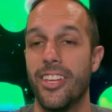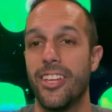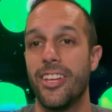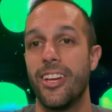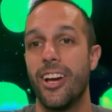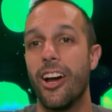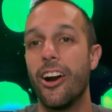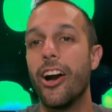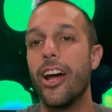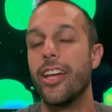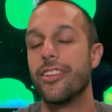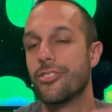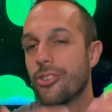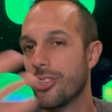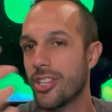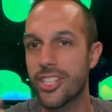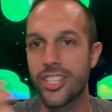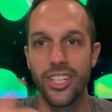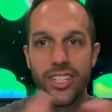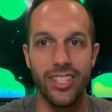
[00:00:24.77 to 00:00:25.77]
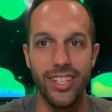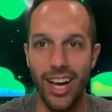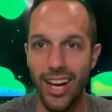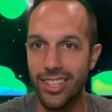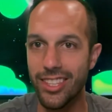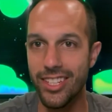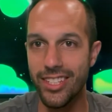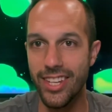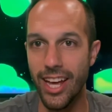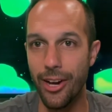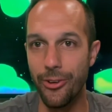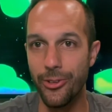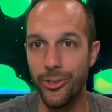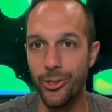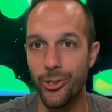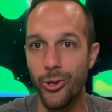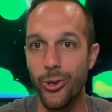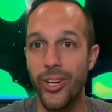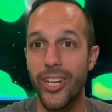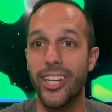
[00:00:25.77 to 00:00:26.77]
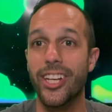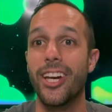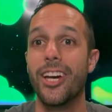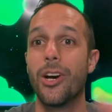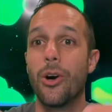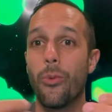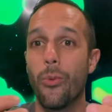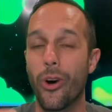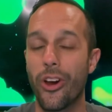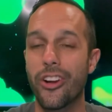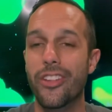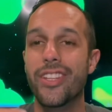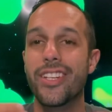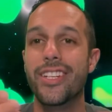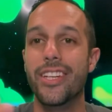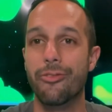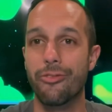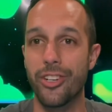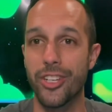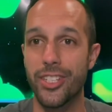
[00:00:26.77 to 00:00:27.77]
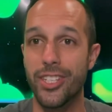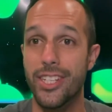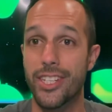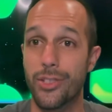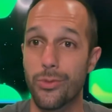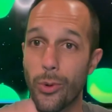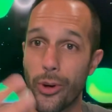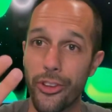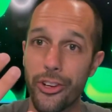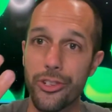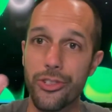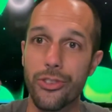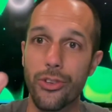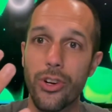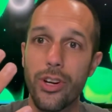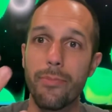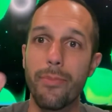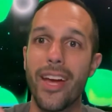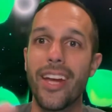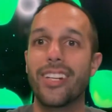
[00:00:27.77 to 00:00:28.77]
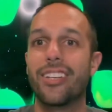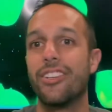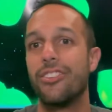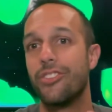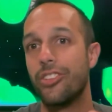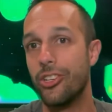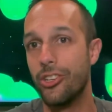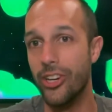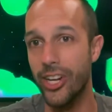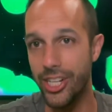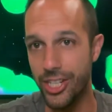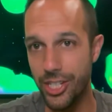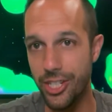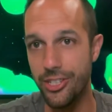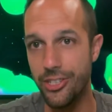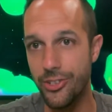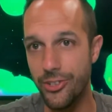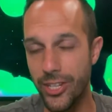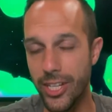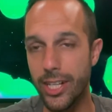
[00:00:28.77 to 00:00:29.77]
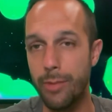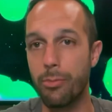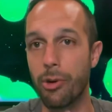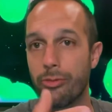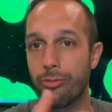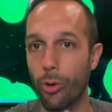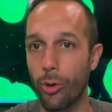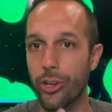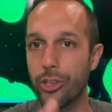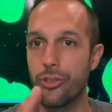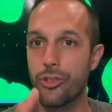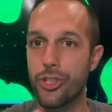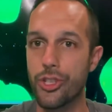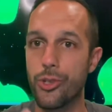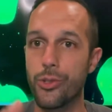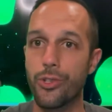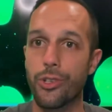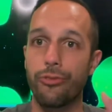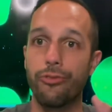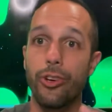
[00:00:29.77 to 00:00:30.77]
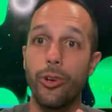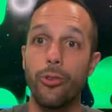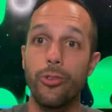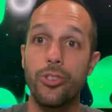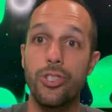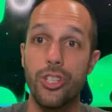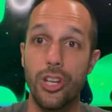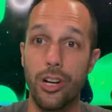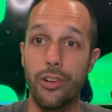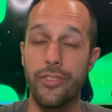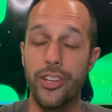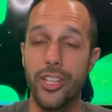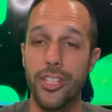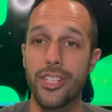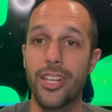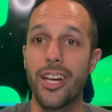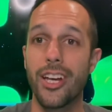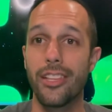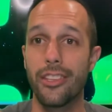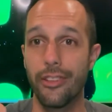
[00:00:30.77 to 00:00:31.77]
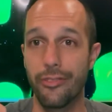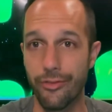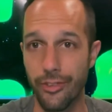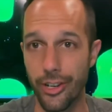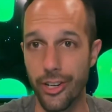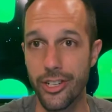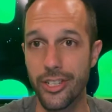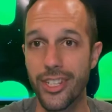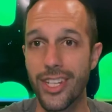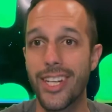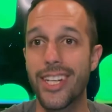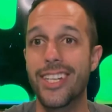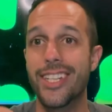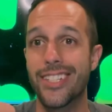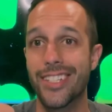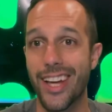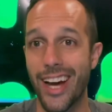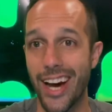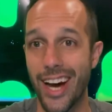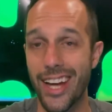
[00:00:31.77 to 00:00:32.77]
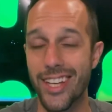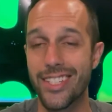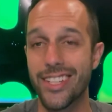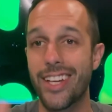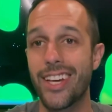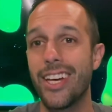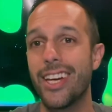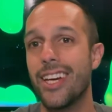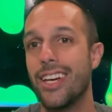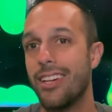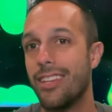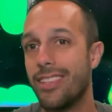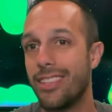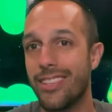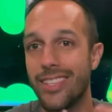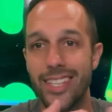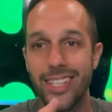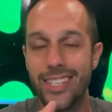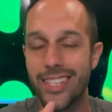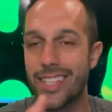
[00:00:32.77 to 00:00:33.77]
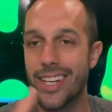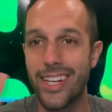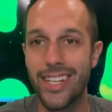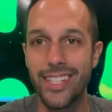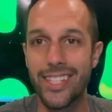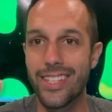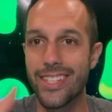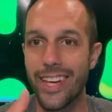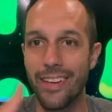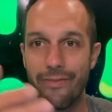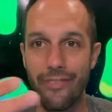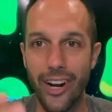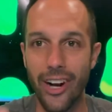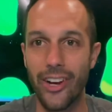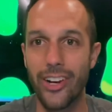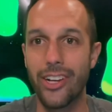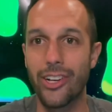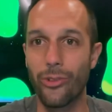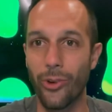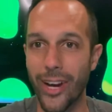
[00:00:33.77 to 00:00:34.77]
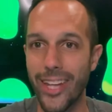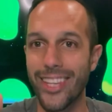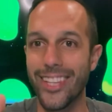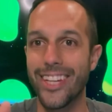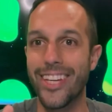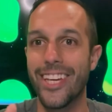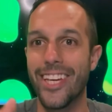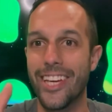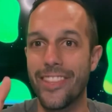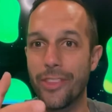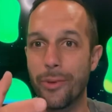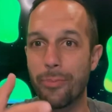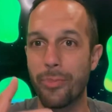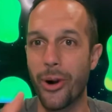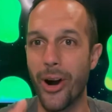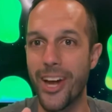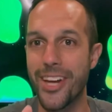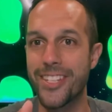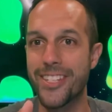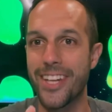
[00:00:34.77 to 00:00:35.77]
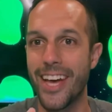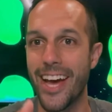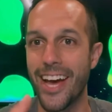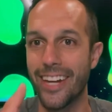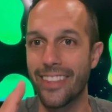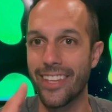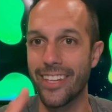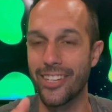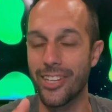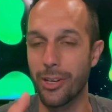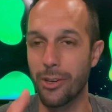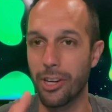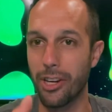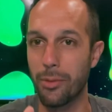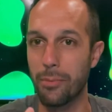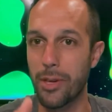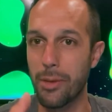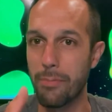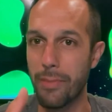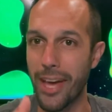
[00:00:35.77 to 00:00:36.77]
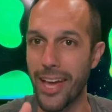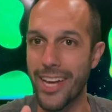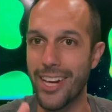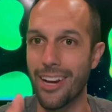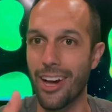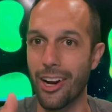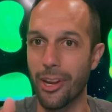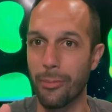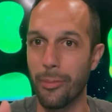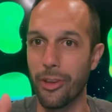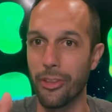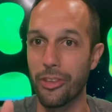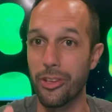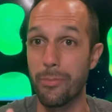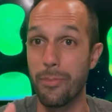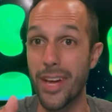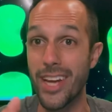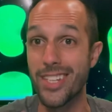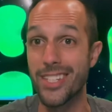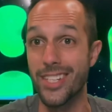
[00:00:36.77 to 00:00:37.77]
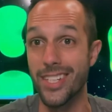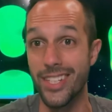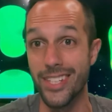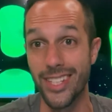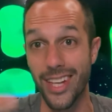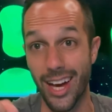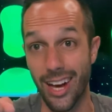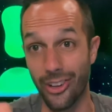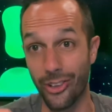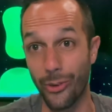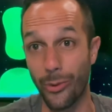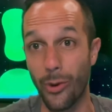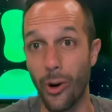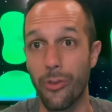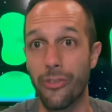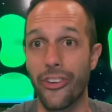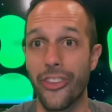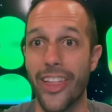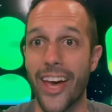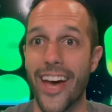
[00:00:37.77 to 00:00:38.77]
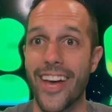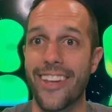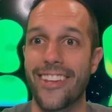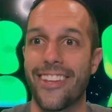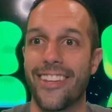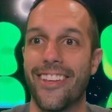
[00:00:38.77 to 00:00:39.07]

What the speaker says: Alright, so let's just knock this out real quick. What are the differences? Well, there's 3 main considerations you need before you choose a phone service. The first is cost. These things, they vary greatly in the price tag that you're going to be paying on a monthly basis. I'll go over that.